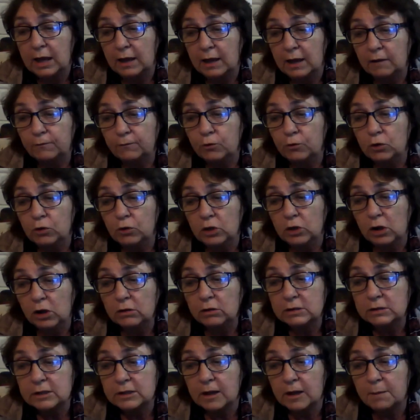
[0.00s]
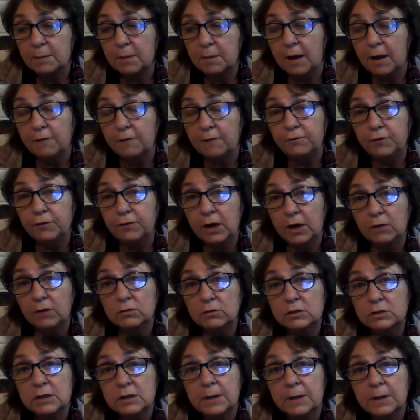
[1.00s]
And for a long time, I
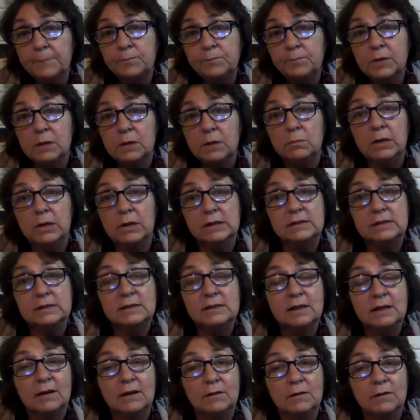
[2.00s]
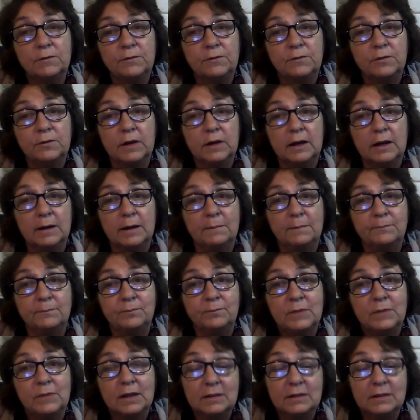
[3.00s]
found myself
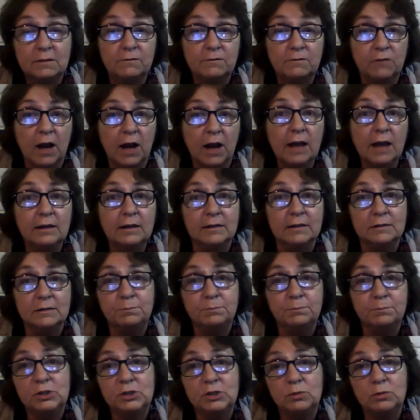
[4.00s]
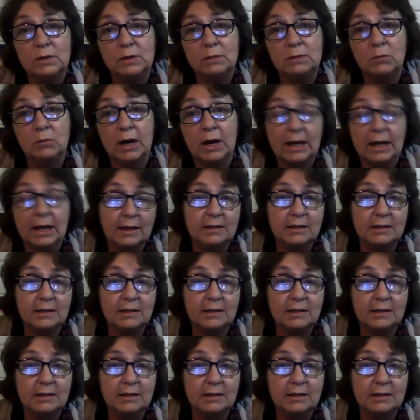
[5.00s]
divided between my